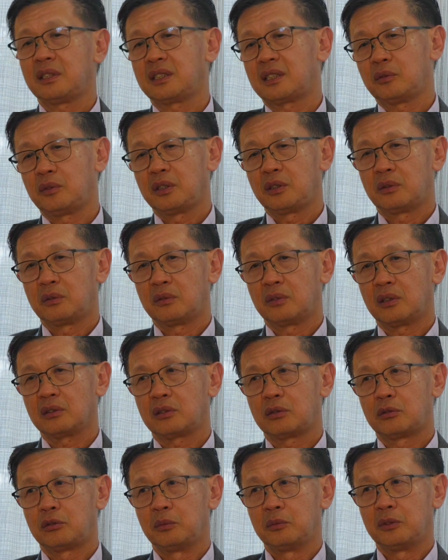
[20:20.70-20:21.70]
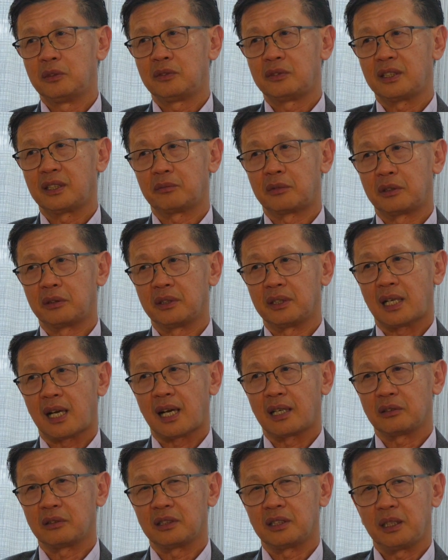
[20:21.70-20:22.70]
we don't want to remove the Mirena
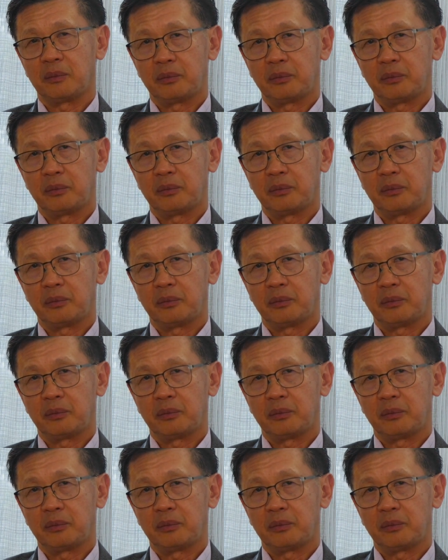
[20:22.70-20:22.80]
IUD